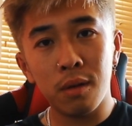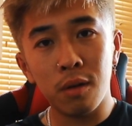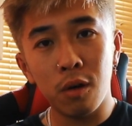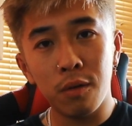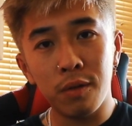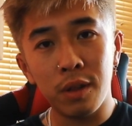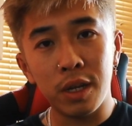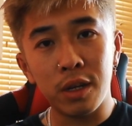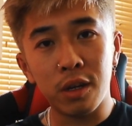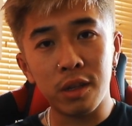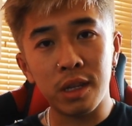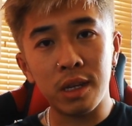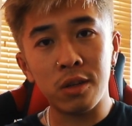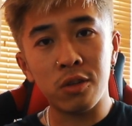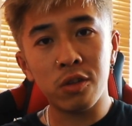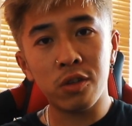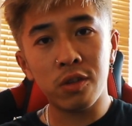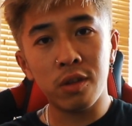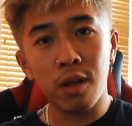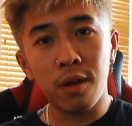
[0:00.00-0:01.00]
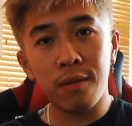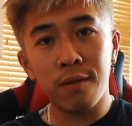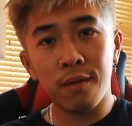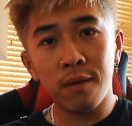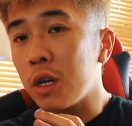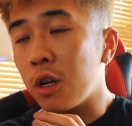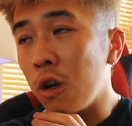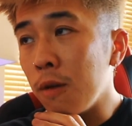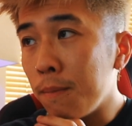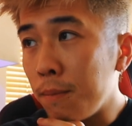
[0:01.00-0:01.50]
Hopefully not dangerous
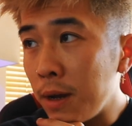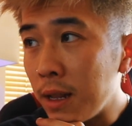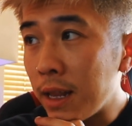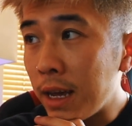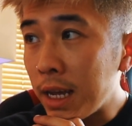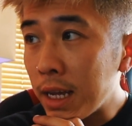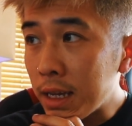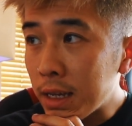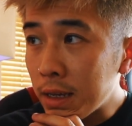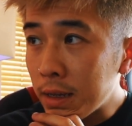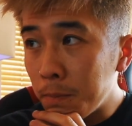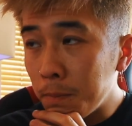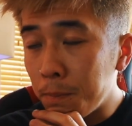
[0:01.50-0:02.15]
stuff. It could be like